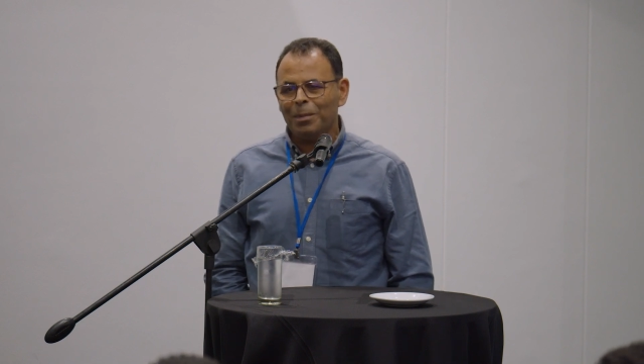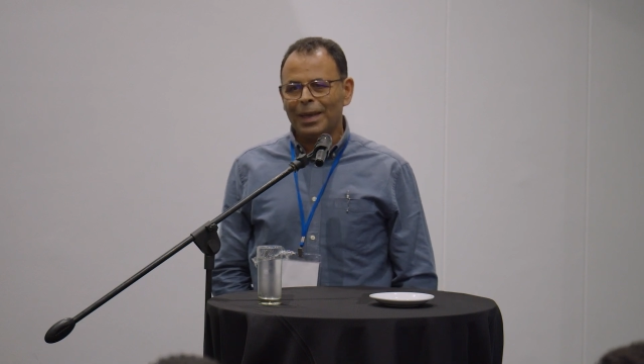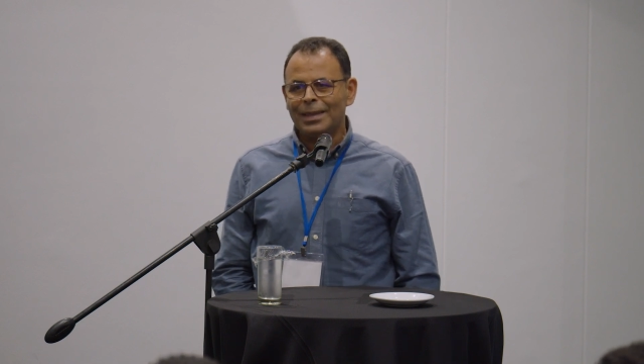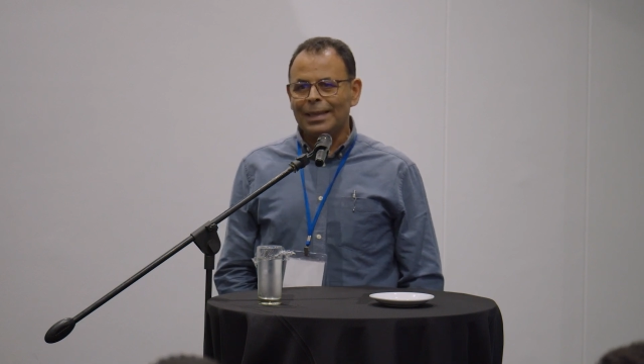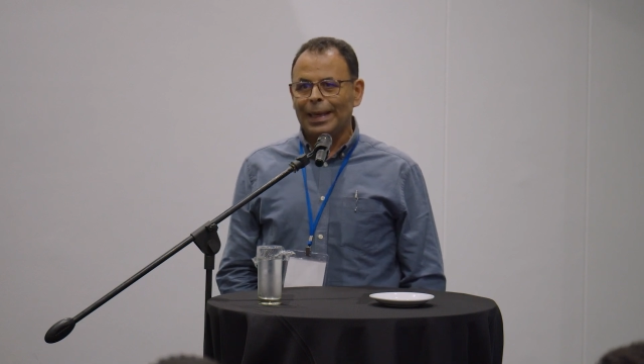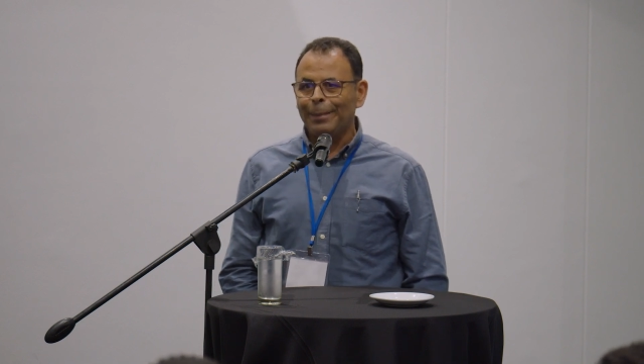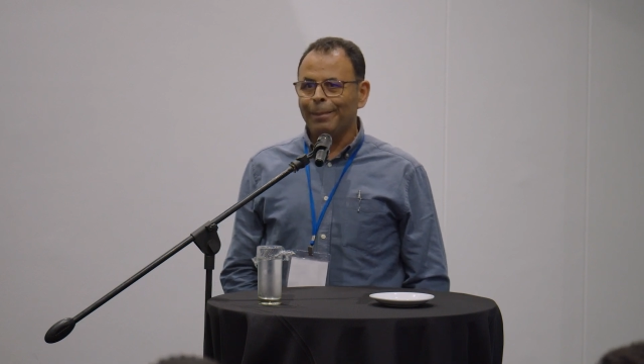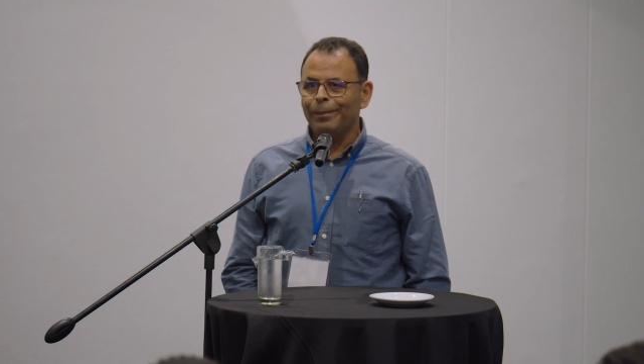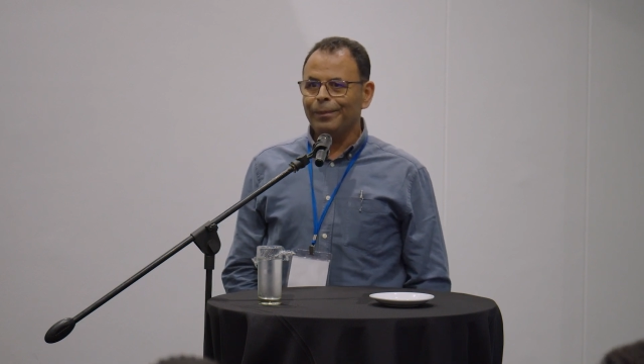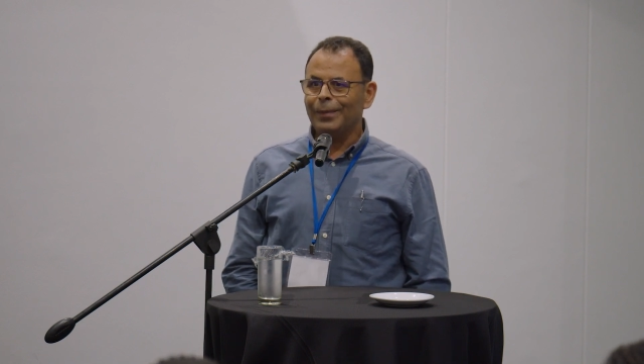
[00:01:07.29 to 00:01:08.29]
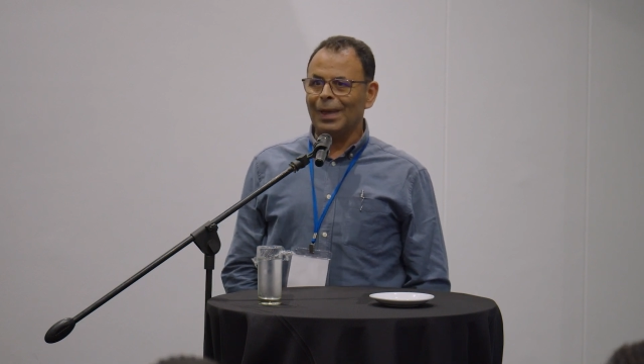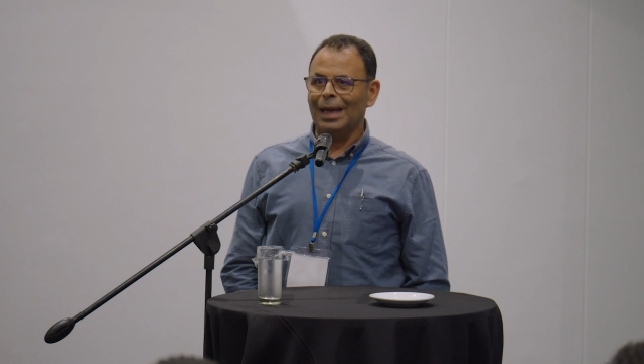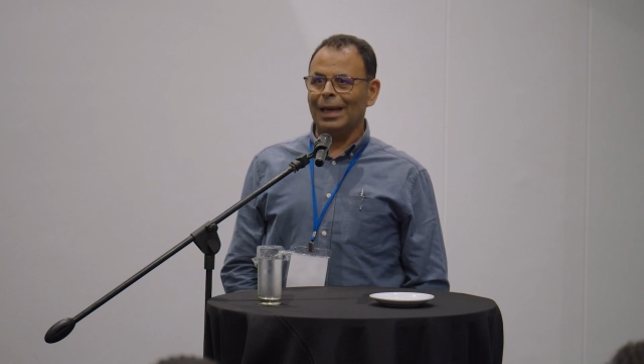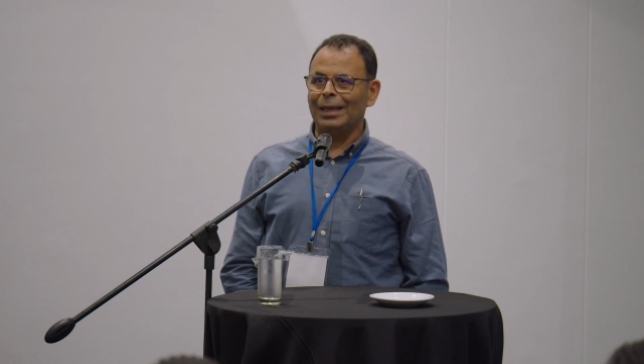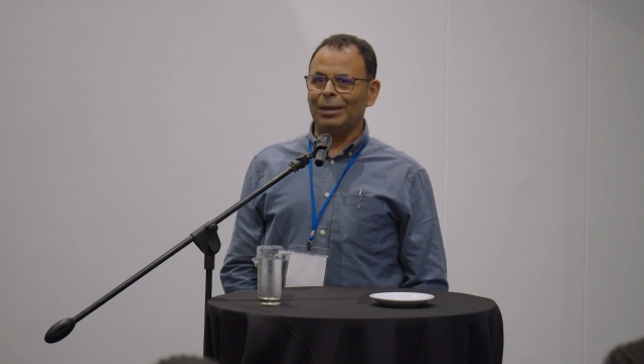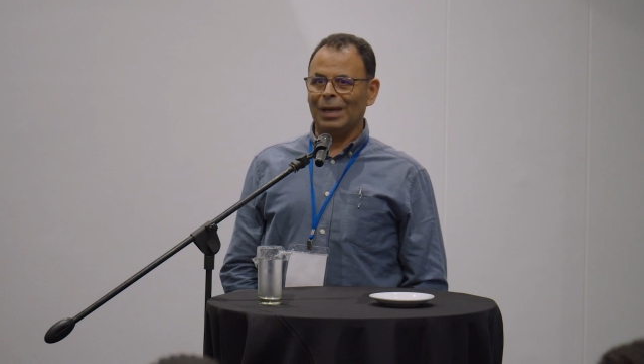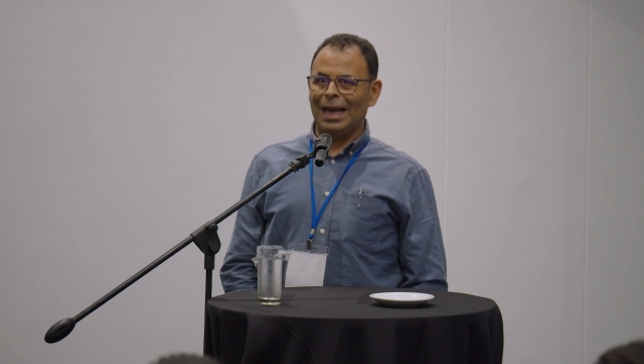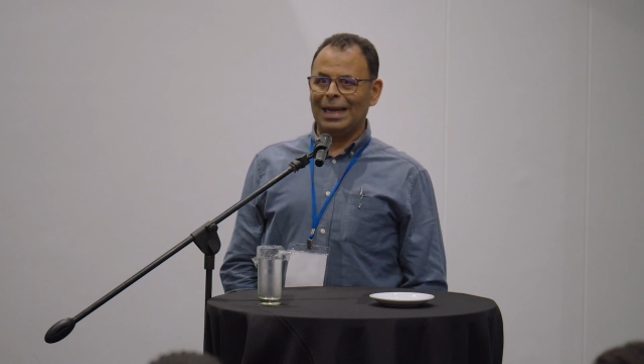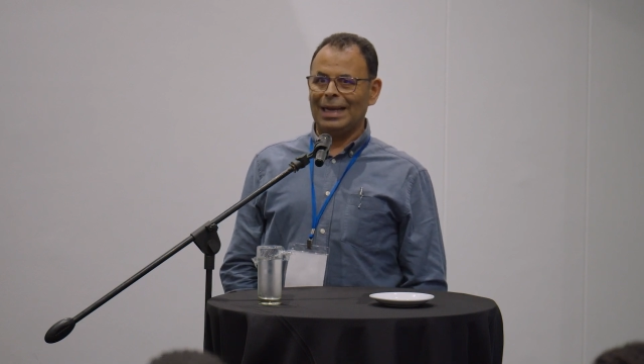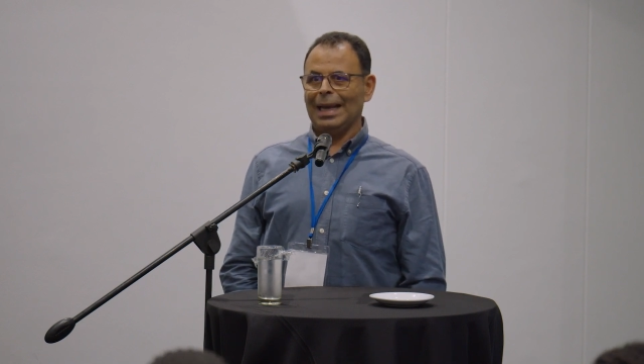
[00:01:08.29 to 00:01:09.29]
But I
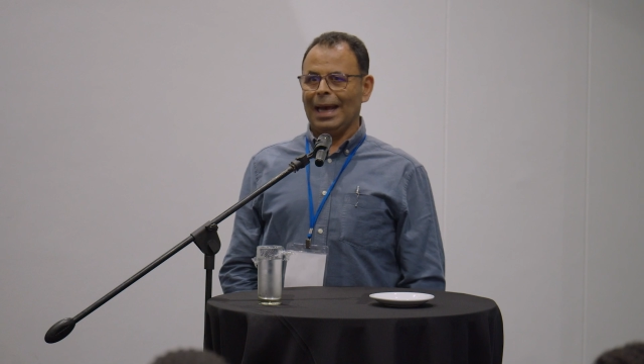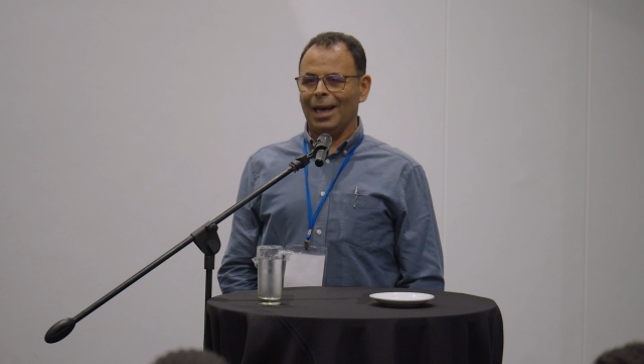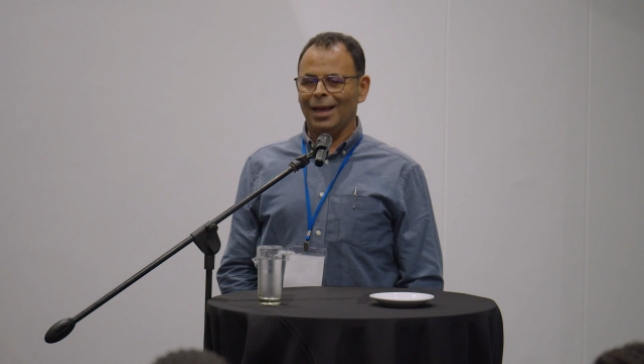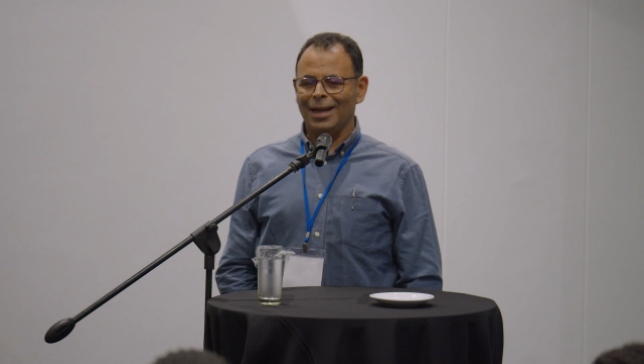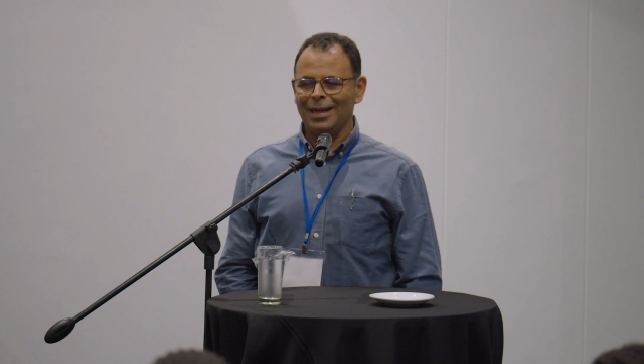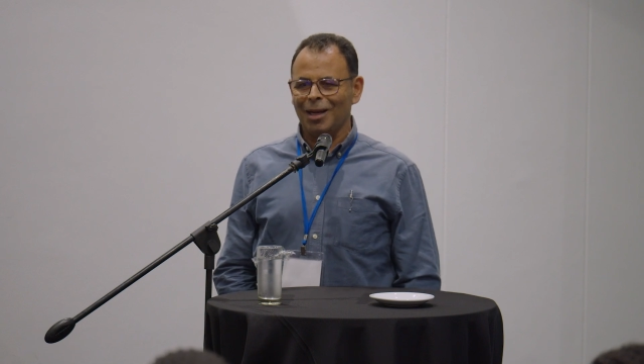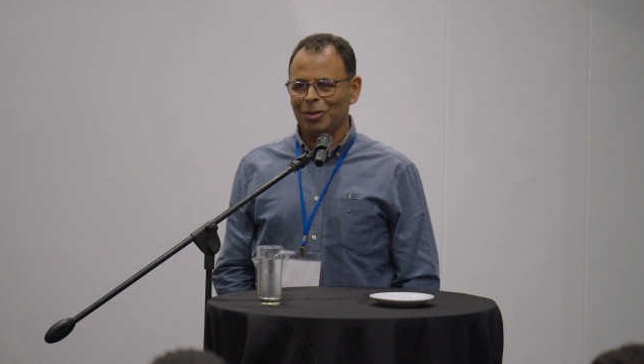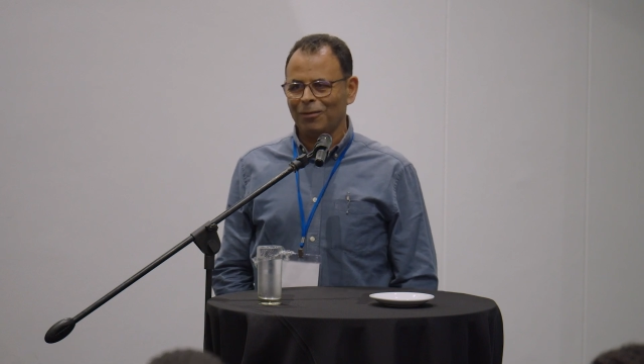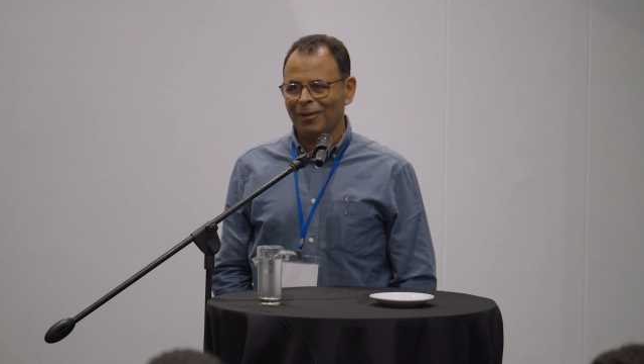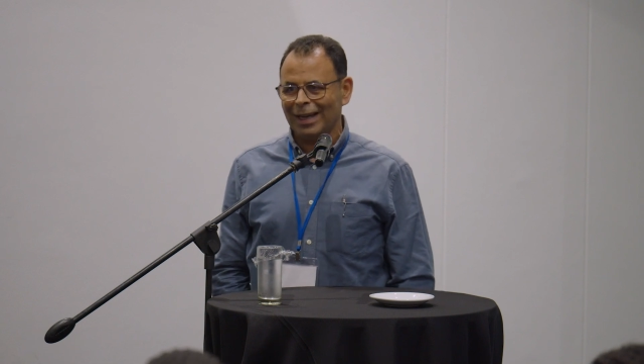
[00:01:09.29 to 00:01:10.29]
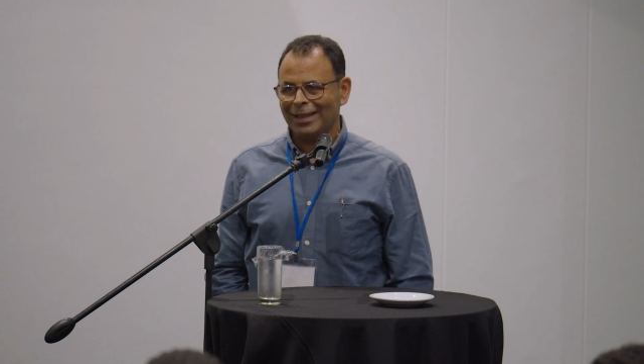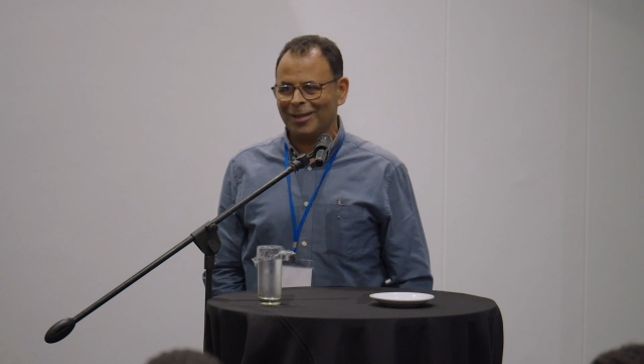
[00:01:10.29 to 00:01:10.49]
run out of luck,